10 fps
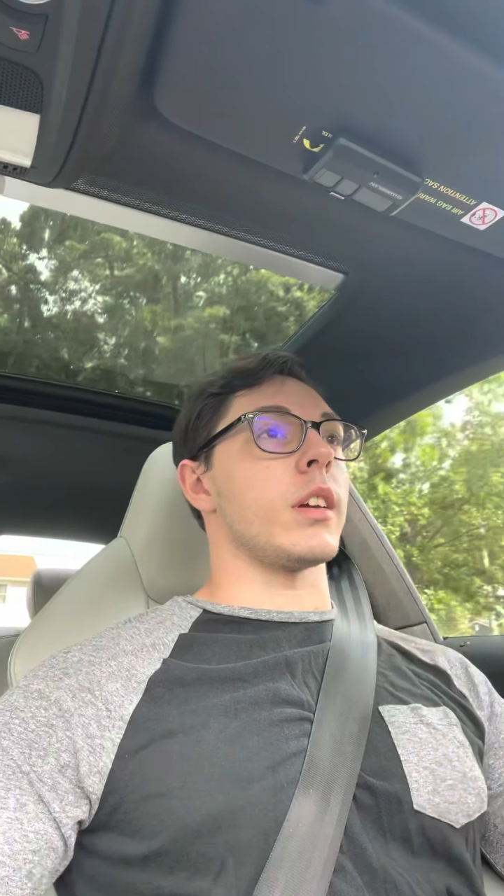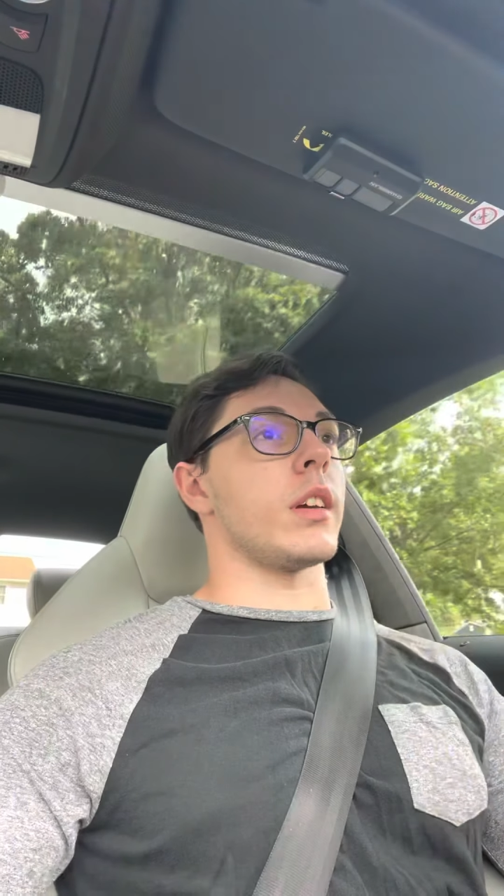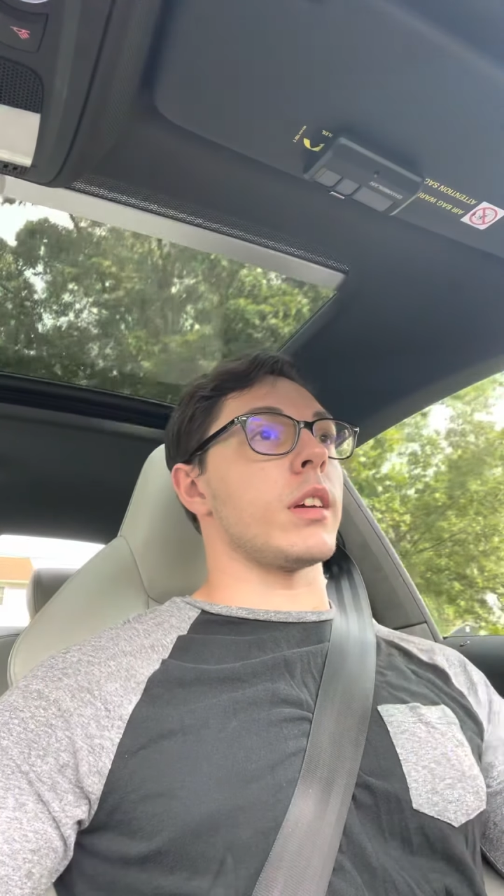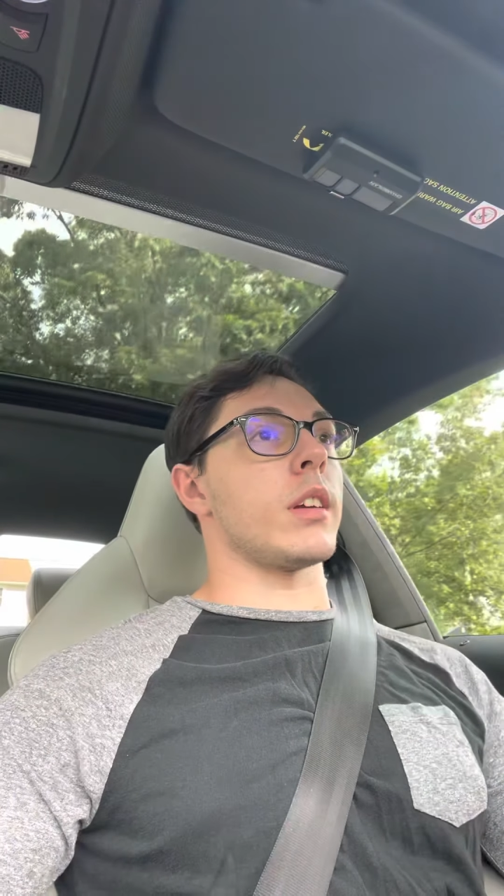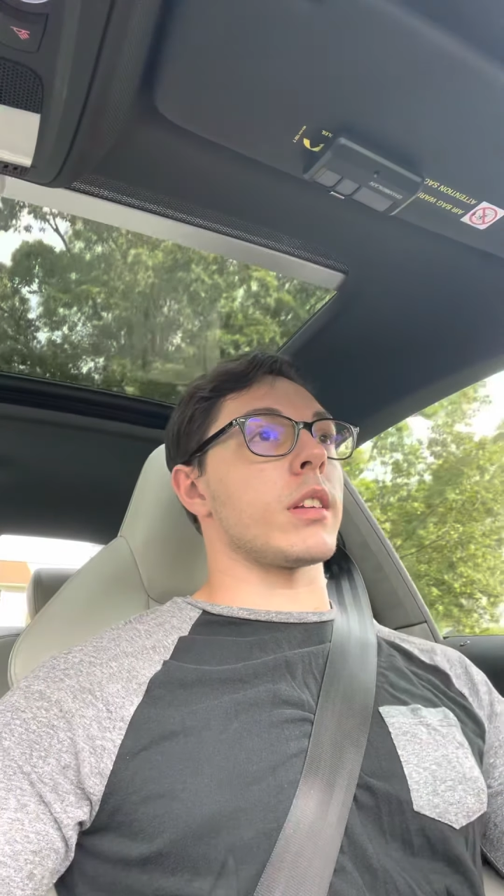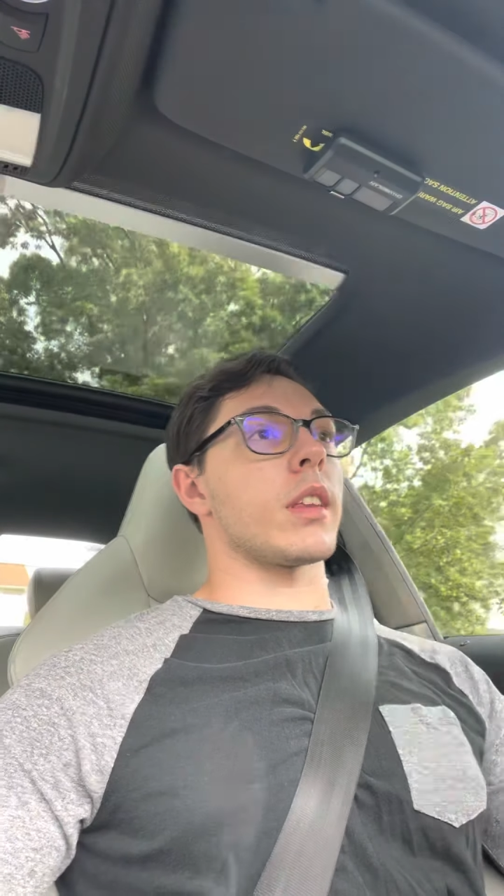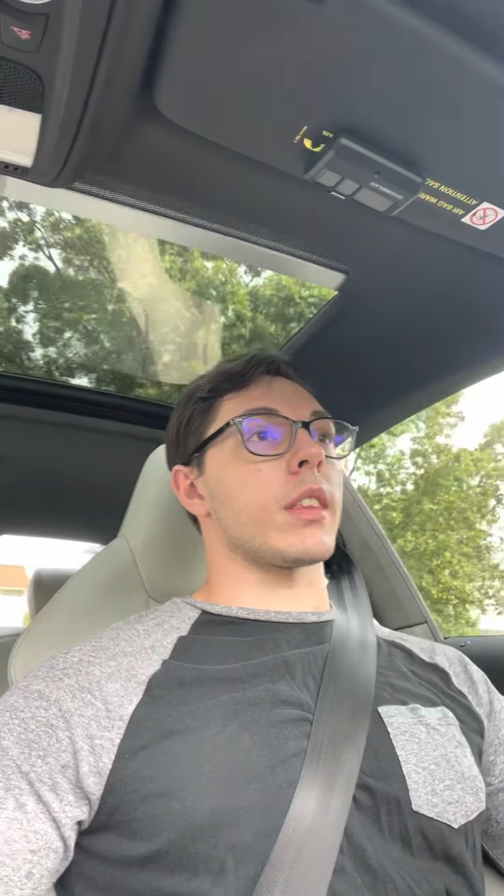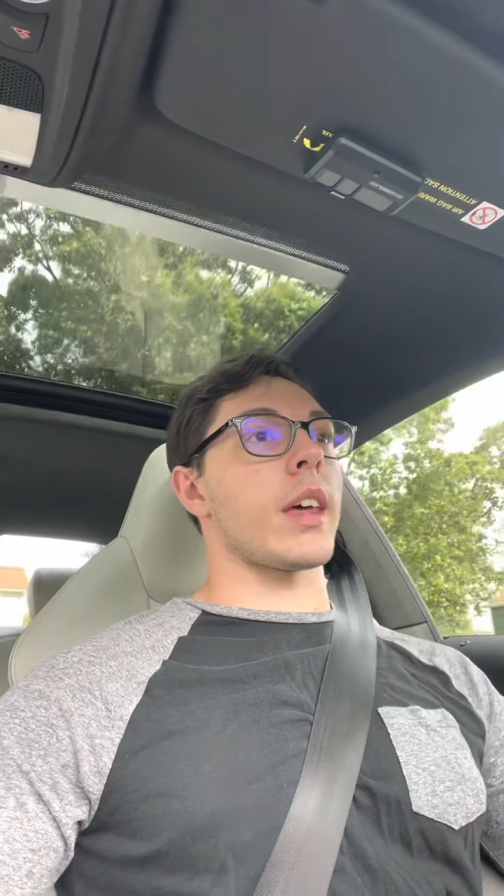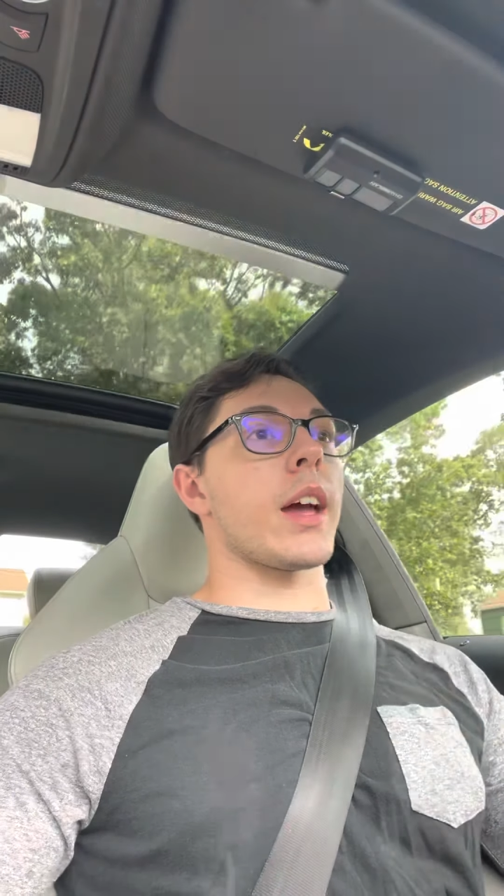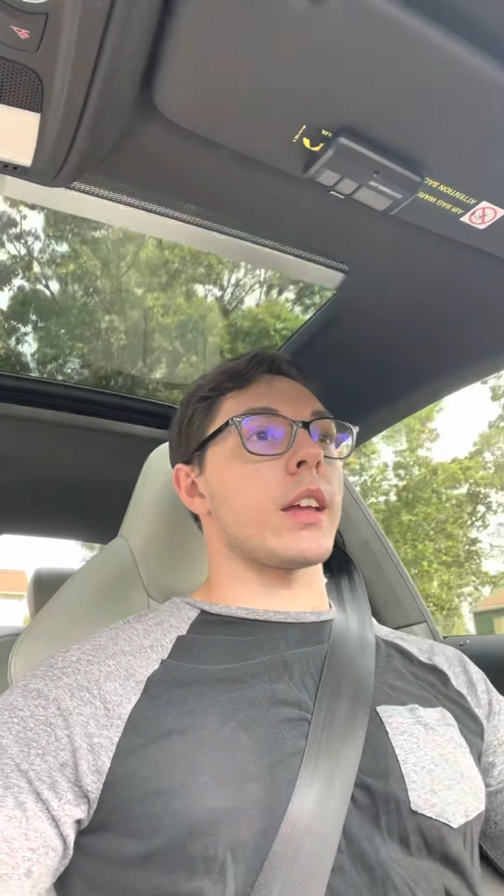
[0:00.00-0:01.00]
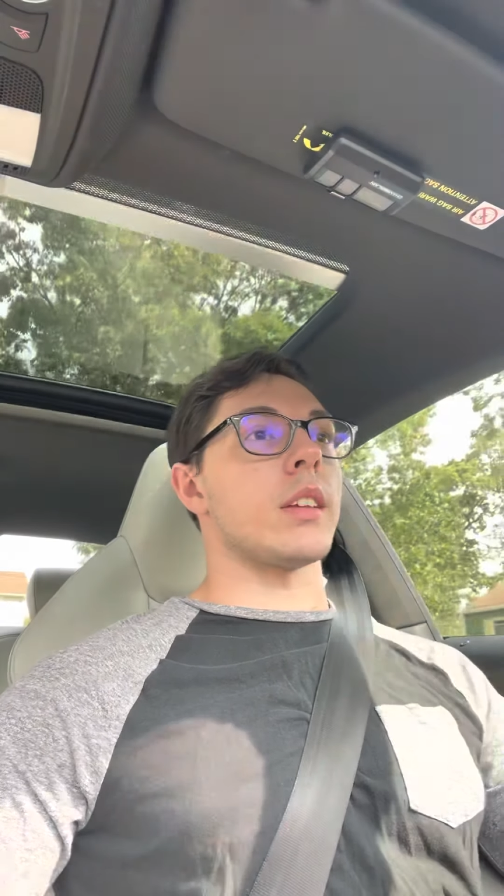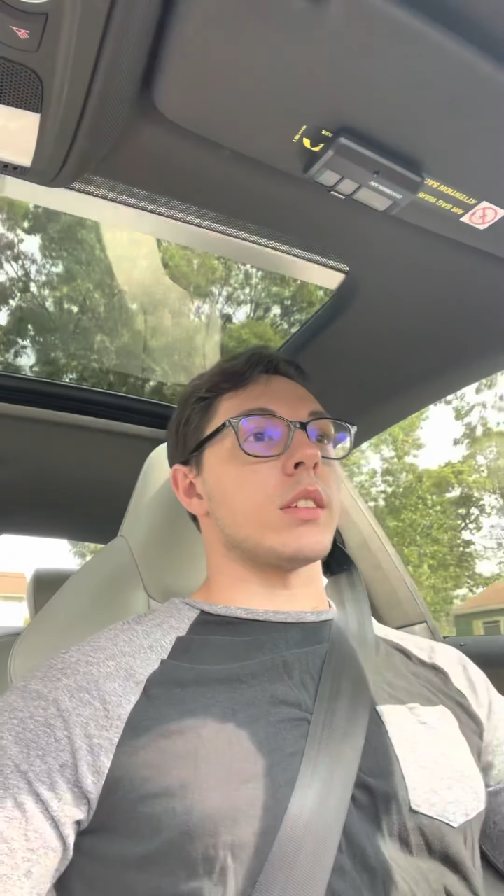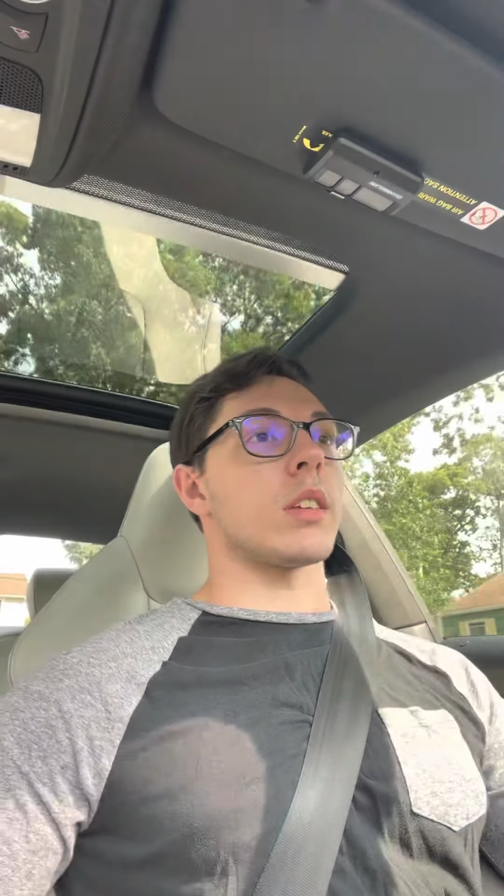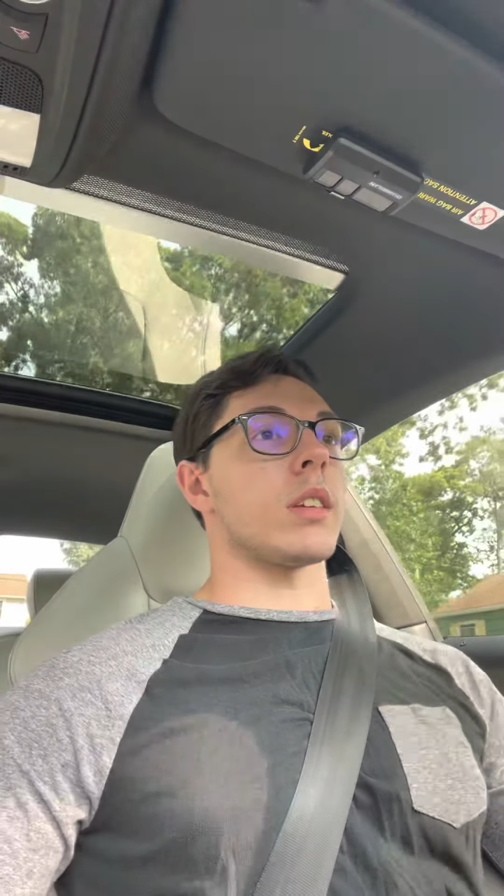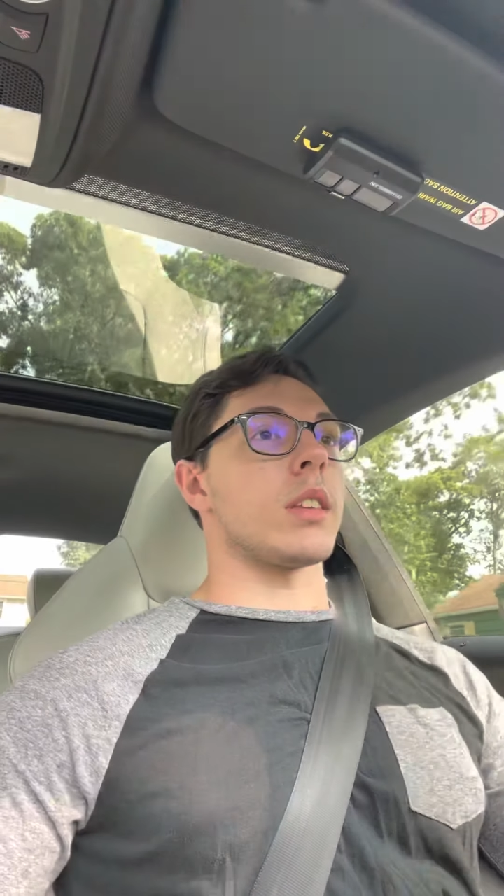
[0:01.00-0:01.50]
and that is